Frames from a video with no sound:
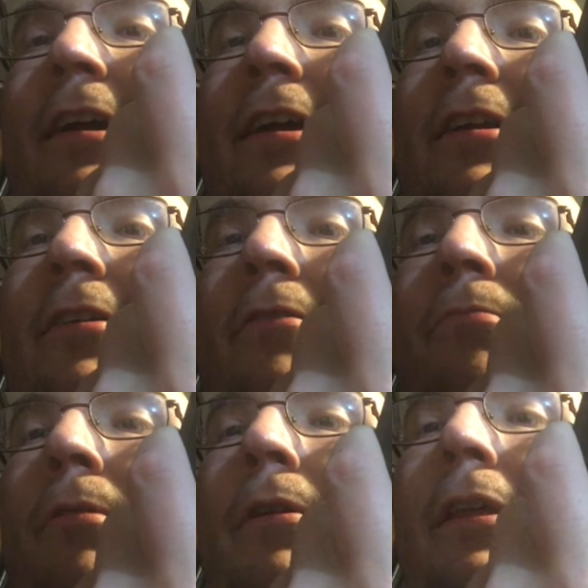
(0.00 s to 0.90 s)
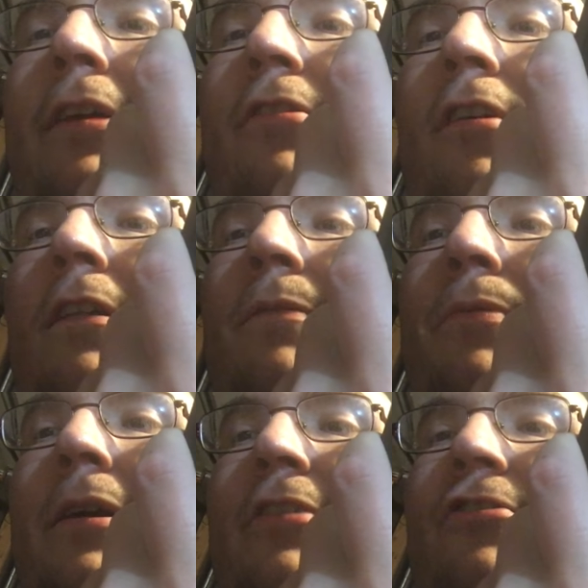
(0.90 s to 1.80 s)
I, you know, release all the
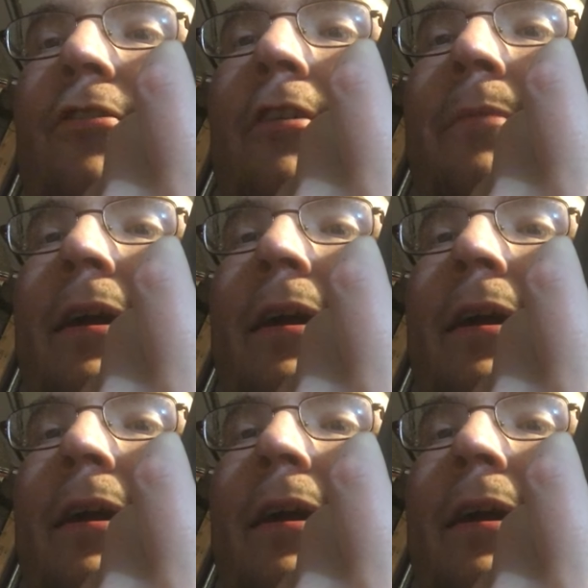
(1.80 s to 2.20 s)
pressure on